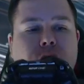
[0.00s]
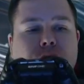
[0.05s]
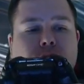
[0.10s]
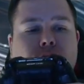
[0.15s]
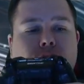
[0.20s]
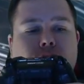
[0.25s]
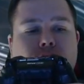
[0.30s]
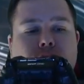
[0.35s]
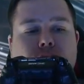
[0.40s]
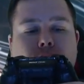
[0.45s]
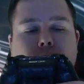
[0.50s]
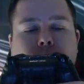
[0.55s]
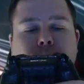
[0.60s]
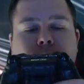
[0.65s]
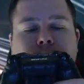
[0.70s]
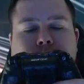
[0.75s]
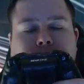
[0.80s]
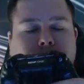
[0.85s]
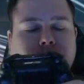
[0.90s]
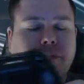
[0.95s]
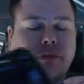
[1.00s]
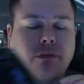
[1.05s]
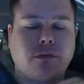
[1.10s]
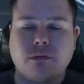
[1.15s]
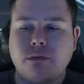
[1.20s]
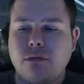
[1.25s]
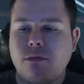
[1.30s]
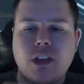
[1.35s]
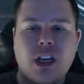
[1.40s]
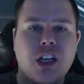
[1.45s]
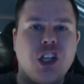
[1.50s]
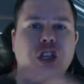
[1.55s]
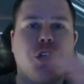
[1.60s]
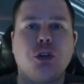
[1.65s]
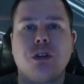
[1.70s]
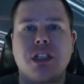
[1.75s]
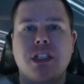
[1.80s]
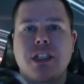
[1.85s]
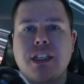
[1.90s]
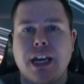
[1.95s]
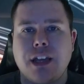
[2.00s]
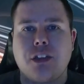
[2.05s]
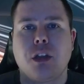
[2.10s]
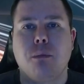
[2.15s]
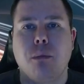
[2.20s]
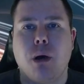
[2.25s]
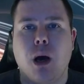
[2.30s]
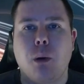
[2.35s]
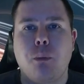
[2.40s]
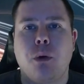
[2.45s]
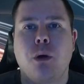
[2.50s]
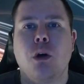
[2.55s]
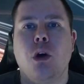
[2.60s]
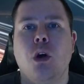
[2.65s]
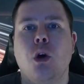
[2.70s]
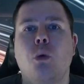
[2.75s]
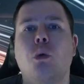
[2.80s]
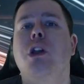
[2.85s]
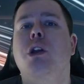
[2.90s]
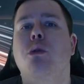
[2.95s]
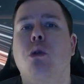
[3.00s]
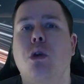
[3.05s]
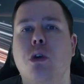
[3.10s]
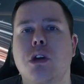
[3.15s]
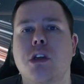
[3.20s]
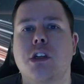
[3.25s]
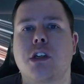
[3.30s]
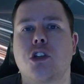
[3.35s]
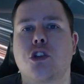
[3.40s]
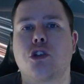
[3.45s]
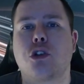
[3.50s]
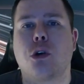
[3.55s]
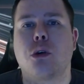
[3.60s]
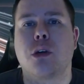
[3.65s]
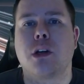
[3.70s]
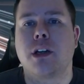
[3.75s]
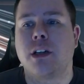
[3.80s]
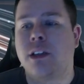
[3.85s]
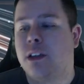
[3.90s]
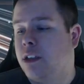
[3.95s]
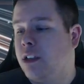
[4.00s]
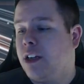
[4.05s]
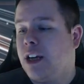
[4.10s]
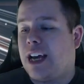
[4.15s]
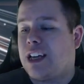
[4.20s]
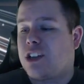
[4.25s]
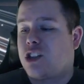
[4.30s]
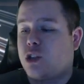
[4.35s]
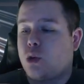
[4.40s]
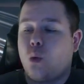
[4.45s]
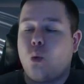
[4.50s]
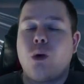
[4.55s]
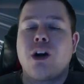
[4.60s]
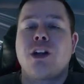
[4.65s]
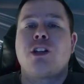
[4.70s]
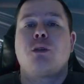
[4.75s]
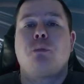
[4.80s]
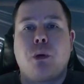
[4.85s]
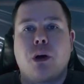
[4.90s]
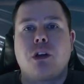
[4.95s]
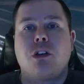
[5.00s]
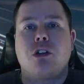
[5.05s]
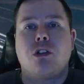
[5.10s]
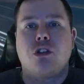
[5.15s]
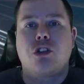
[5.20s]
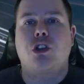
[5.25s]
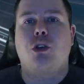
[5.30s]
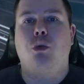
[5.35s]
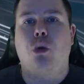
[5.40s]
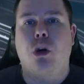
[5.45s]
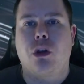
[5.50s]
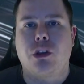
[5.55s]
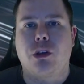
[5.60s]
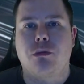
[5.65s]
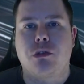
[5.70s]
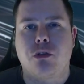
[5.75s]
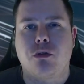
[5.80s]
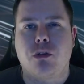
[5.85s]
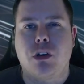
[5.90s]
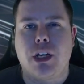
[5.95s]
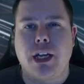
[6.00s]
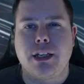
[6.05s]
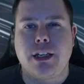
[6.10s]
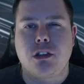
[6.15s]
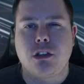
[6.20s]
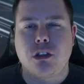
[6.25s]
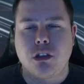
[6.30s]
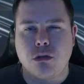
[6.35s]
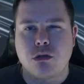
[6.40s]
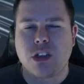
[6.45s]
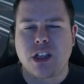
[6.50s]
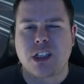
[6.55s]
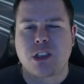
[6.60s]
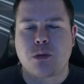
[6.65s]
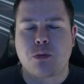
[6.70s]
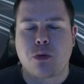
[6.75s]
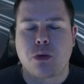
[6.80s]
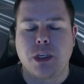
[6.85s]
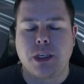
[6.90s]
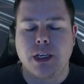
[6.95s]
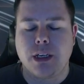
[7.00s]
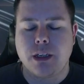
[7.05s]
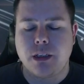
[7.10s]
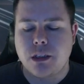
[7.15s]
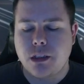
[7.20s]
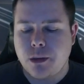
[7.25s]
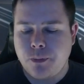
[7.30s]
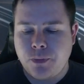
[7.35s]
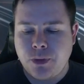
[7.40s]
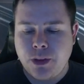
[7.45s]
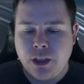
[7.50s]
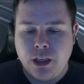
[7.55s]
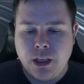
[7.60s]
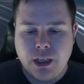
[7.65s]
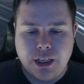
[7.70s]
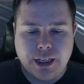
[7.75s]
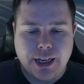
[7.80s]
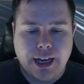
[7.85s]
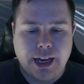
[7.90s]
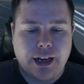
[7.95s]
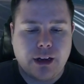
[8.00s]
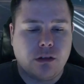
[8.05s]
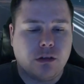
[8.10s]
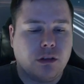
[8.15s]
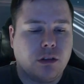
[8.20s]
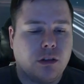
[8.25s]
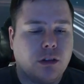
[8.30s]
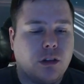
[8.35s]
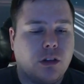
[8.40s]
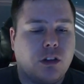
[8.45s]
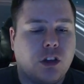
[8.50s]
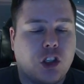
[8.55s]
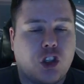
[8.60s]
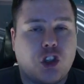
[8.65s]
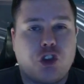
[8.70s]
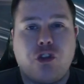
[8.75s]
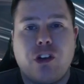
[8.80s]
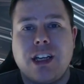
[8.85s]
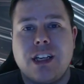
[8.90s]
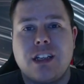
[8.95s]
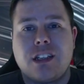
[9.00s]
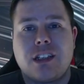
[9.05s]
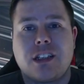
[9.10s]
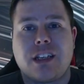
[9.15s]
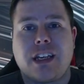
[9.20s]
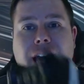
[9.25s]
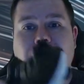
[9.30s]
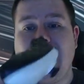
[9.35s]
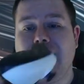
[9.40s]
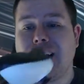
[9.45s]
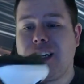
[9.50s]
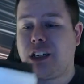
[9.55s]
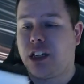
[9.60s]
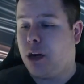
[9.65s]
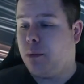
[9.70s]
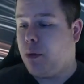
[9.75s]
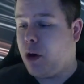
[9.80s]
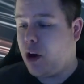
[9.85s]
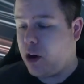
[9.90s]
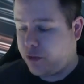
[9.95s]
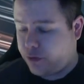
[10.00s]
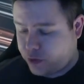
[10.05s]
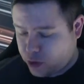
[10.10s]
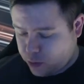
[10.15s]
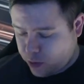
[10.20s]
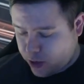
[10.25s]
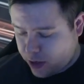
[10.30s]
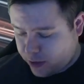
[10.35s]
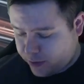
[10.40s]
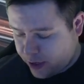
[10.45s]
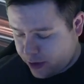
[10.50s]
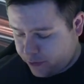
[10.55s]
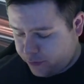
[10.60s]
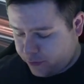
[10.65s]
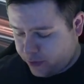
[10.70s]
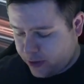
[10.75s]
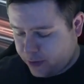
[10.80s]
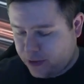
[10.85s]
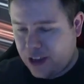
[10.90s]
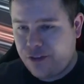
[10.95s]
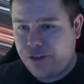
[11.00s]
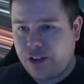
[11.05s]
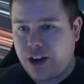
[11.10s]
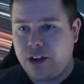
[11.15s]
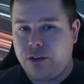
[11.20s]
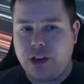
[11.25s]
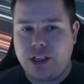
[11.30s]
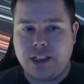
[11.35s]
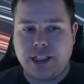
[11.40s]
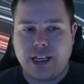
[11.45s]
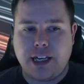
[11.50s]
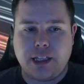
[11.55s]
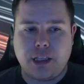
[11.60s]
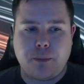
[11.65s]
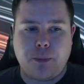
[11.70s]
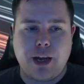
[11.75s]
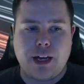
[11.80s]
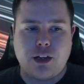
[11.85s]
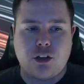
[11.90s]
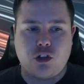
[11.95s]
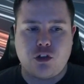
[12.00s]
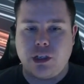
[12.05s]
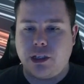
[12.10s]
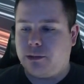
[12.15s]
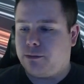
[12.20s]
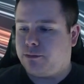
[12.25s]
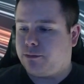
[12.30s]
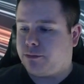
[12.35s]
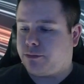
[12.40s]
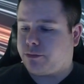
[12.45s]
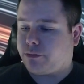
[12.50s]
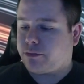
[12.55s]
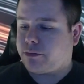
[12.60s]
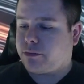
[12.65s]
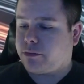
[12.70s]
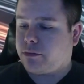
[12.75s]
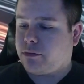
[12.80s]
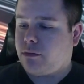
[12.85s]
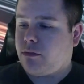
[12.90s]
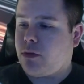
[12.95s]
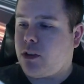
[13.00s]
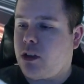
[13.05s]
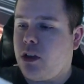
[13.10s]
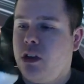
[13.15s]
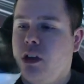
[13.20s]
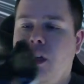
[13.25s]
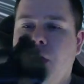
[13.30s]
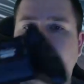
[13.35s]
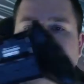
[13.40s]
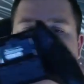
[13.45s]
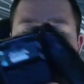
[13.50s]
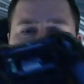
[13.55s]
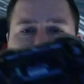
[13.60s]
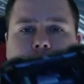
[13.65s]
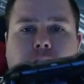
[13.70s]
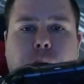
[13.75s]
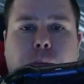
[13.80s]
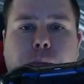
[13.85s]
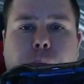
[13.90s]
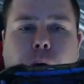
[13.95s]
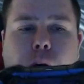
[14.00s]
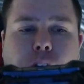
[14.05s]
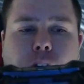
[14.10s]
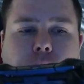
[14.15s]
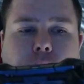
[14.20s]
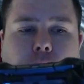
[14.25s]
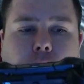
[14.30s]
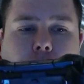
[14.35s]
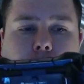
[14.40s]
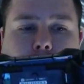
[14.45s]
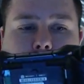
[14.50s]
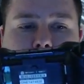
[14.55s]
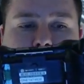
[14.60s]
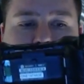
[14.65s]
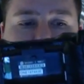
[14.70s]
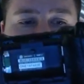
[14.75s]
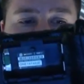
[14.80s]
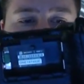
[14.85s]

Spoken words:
this one's got 2, and you can set them up when you order the controller as to which buttons you want them to relate to. So that's pretty nice. Now, the triggers can come off as well. Now, if I retake the battery component off,